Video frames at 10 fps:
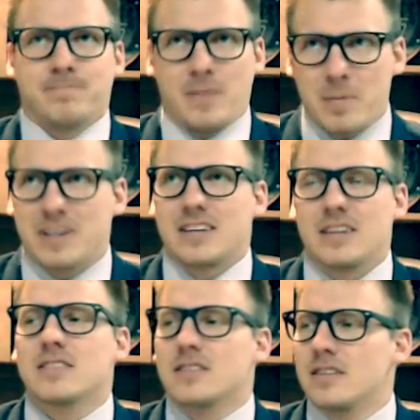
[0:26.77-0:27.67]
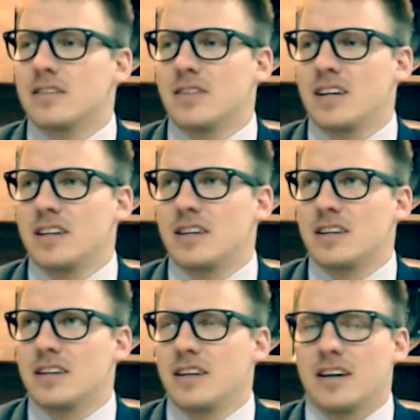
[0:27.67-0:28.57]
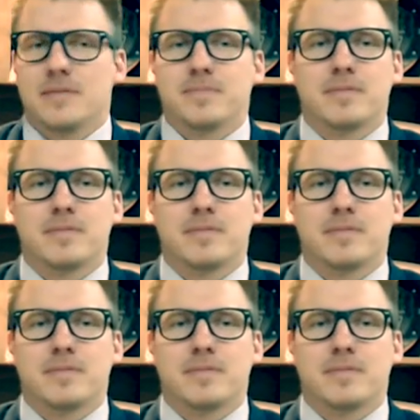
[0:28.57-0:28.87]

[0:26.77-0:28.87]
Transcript: That makes sense, right? Yeah.